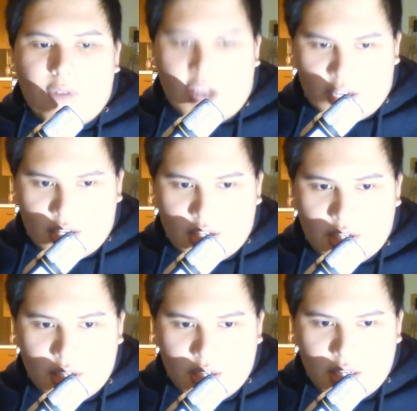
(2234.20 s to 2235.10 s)

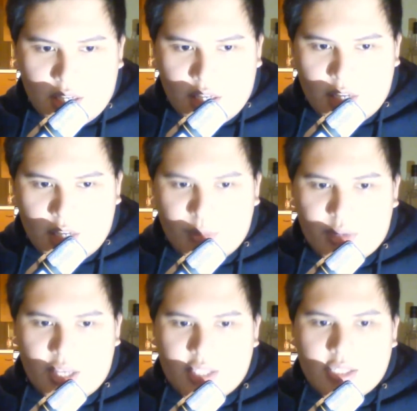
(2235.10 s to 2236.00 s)
Frick, he
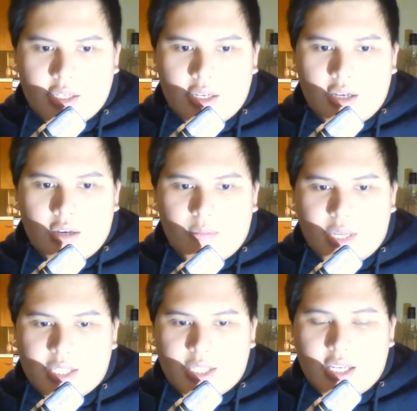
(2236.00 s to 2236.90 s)
breathes.
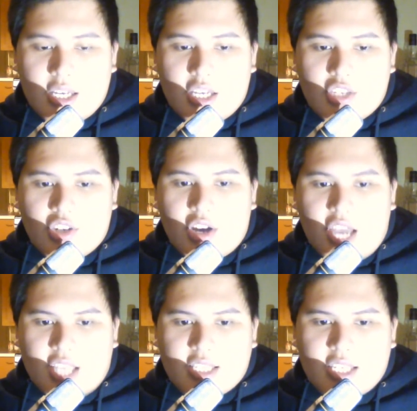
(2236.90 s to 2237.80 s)
But his
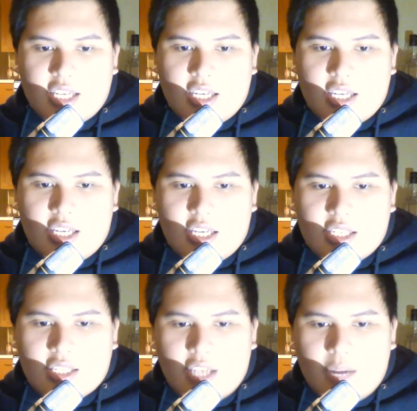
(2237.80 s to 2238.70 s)
jaw aches,
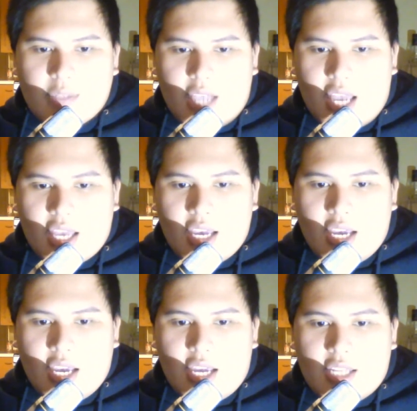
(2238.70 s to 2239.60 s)
his gums ache,
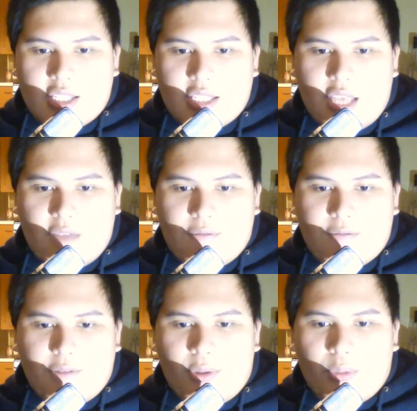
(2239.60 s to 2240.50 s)
and his teeth
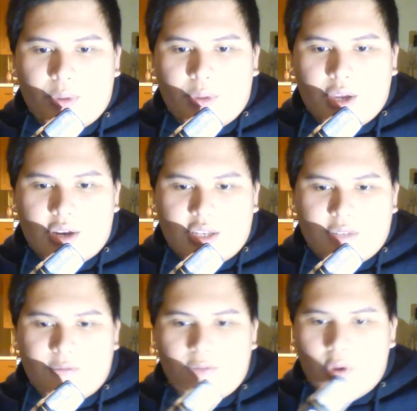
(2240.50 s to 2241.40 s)
feel weird
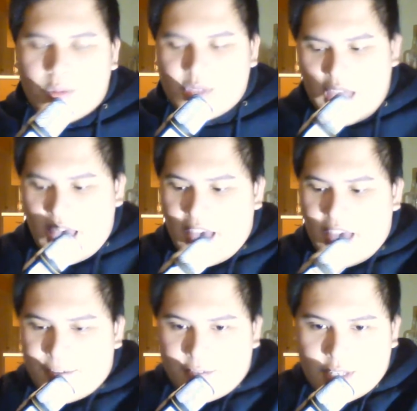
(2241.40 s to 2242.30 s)
as he forms the
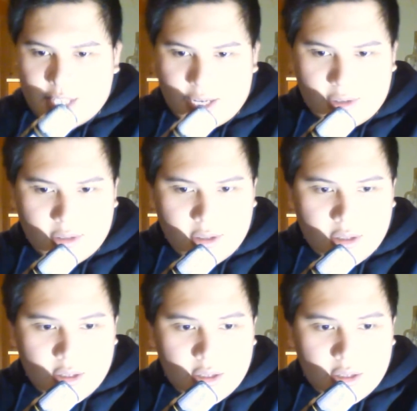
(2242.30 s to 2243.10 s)
F sound.